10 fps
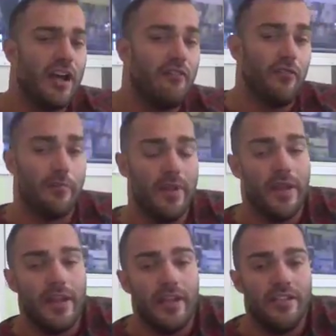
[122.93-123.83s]

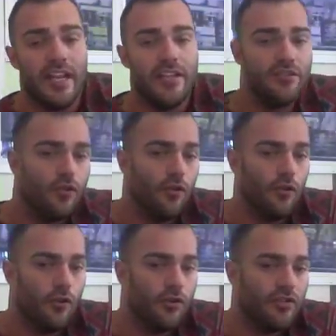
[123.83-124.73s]
the
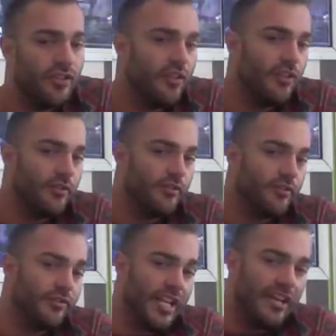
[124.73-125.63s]
O to
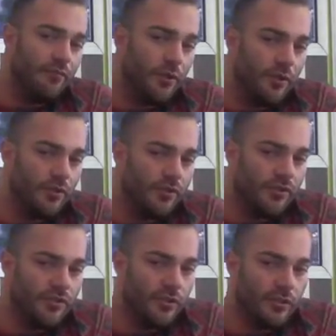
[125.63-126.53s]

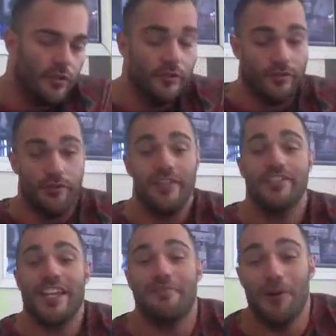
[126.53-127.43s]
zeros
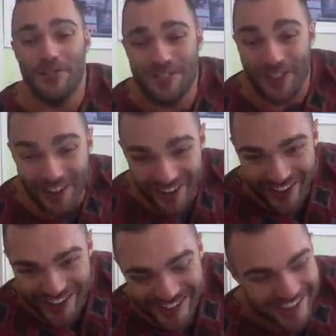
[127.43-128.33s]
to
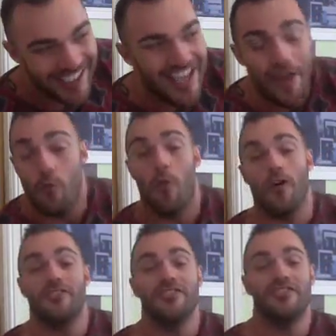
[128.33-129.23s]
O's,
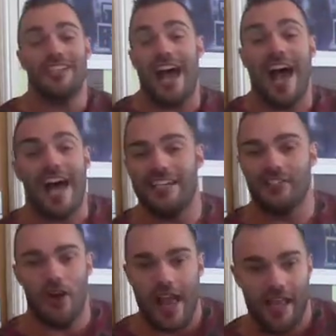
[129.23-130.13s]
ones to
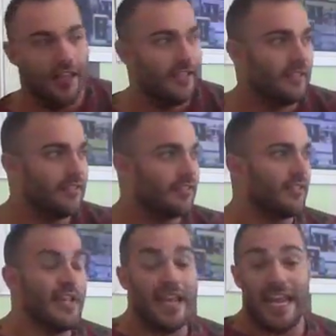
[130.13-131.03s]
I's or
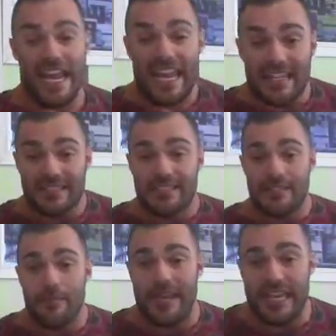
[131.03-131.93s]
L's,
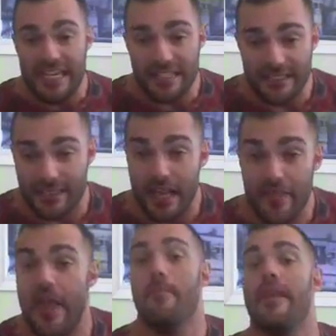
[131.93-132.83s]
8s to B's,
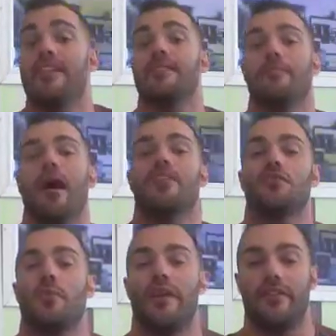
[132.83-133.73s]
and then mix and
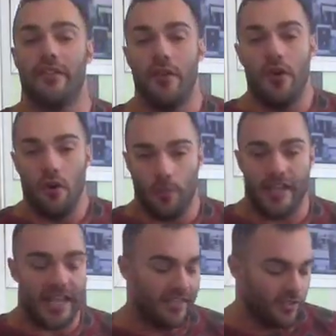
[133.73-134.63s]
match with
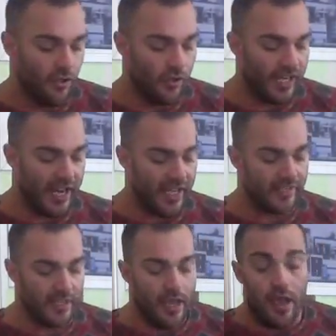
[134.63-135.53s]
uppercase,
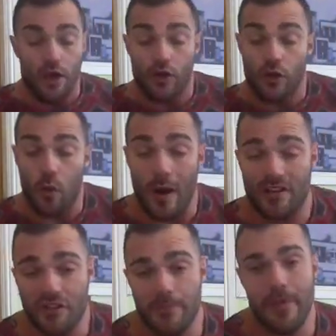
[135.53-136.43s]
lowercase,
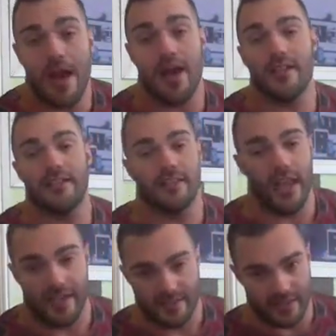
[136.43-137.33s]
question
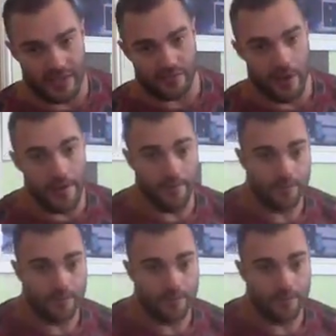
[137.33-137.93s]
marks, etc.